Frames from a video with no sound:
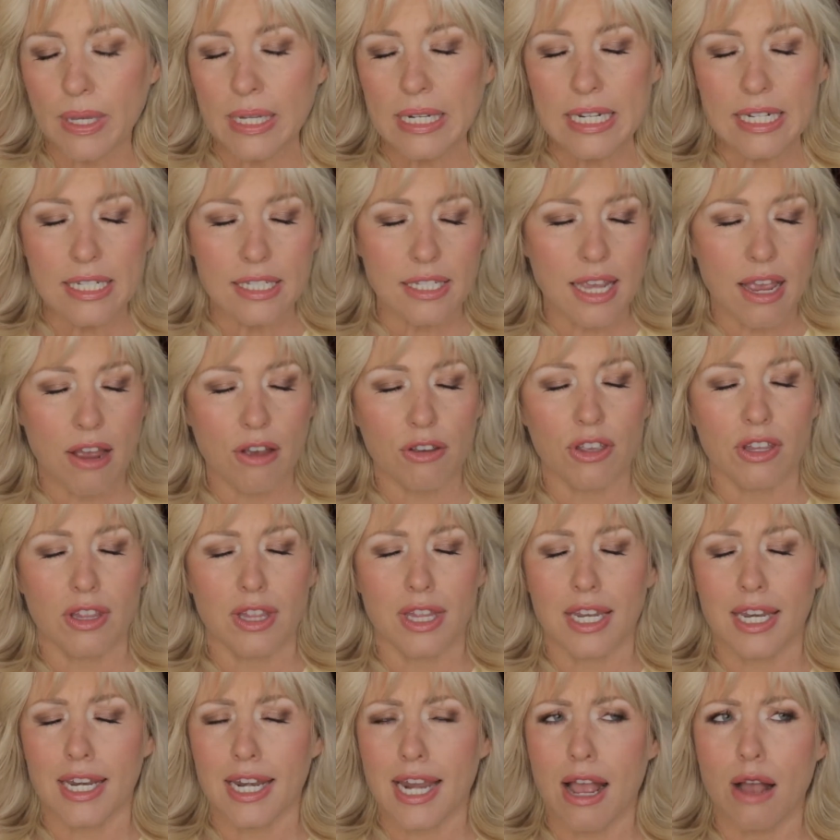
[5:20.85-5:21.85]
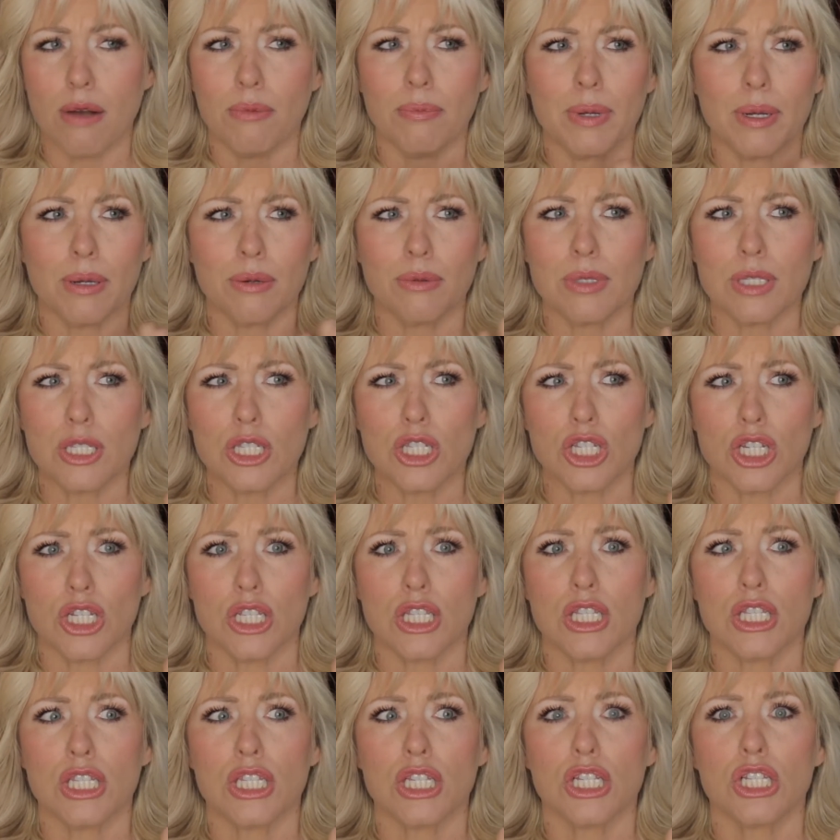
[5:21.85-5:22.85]
I need to calculate it out, but it was
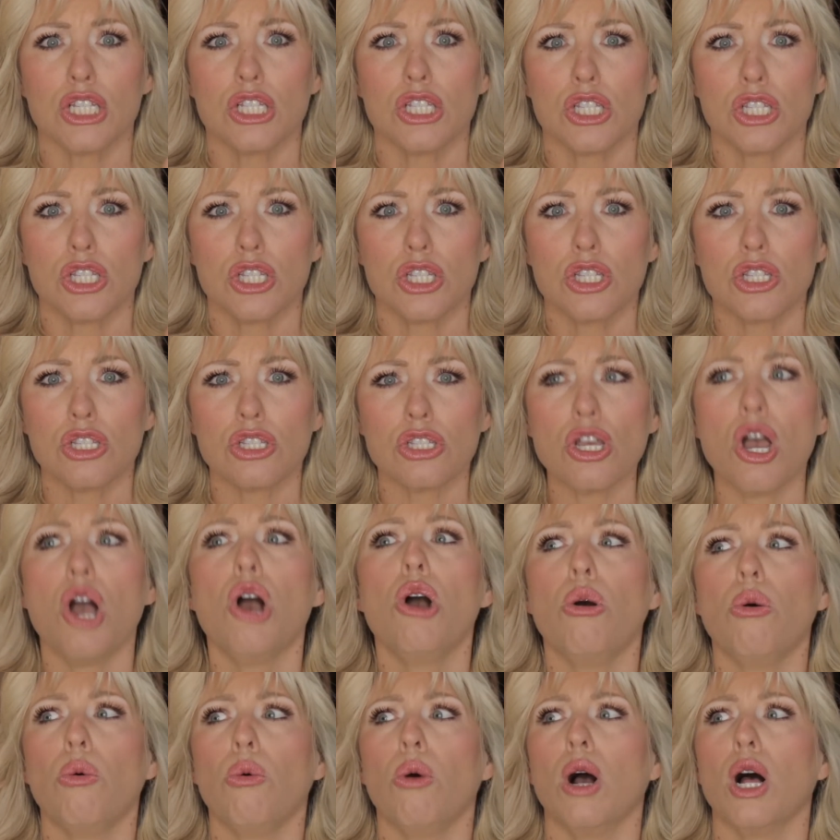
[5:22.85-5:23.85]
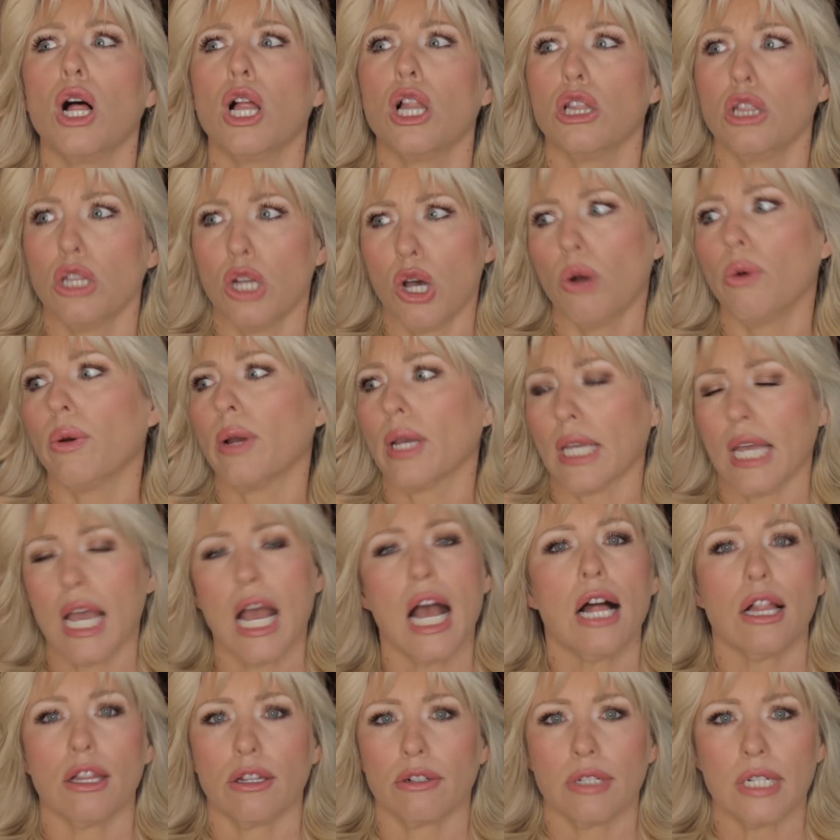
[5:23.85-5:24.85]
just so low in
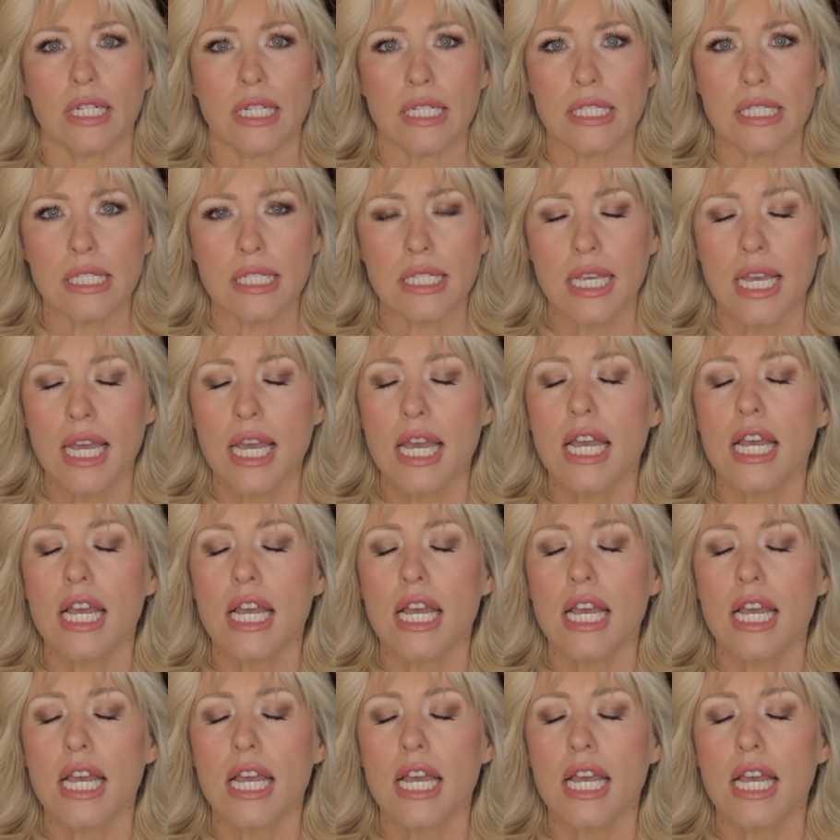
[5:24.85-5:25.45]
calories.